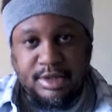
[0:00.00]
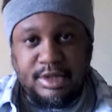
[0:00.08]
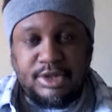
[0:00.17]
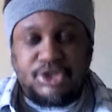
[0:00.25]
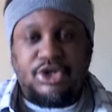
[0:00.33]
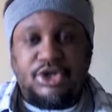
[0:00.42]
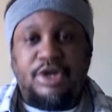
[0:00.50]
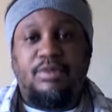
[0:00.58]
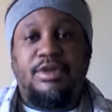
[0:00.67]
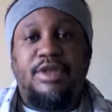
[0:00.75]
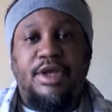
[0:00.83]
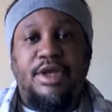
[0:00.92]
concerning
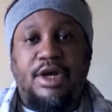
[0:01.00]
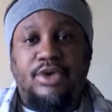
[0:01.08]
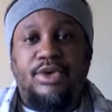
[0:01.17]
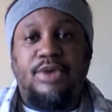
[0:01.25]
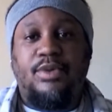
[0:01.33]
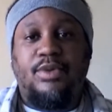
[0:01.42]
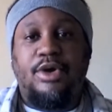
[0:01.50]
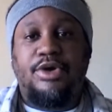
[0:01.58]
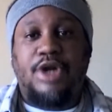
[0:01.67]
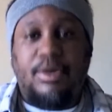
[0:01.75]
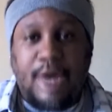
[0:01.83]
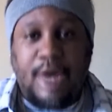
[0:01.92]
with the Greek
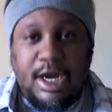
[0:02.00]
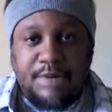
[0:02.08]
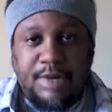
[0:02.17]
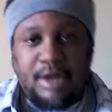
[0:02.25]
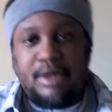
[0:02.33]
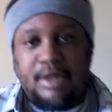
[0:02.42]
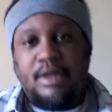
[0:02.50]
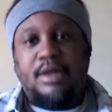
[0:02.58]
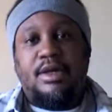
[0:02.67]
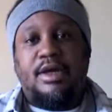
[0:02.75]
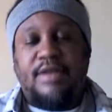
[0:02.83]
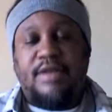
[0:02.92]
word charagma
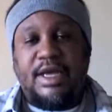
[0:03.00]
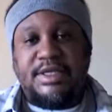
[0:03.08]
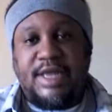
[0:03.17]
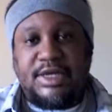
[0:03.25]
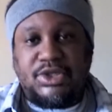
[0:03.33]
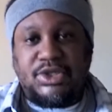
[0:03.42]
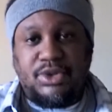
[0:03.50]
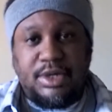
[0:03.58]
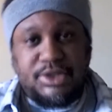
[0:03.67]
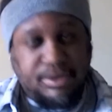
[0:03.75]
and things of that sort.